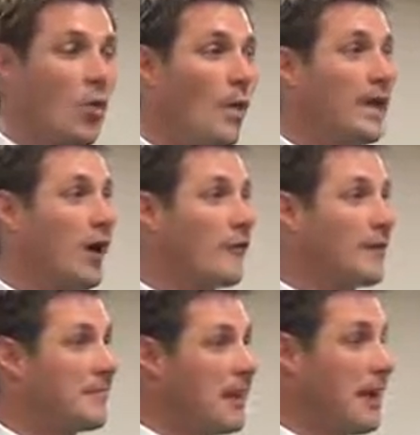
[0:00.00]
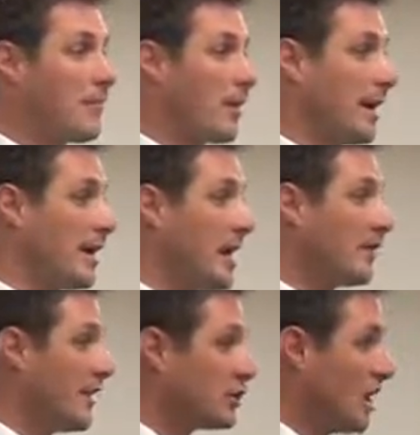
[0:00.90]
We are remembering
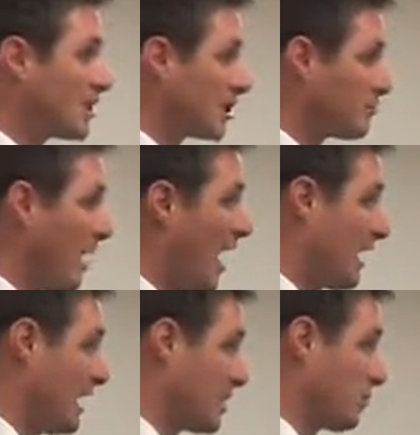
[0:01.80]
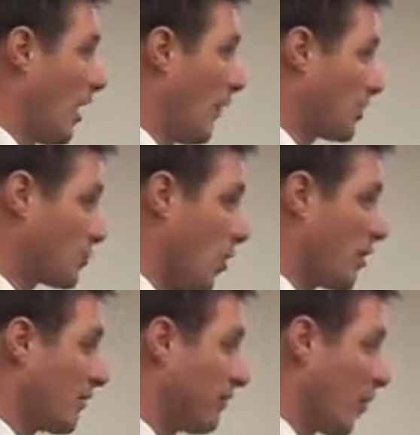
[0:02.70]
that Jesus' body and His blood was
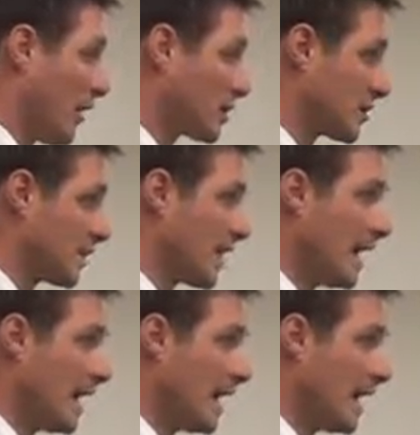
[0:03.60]
broken for us.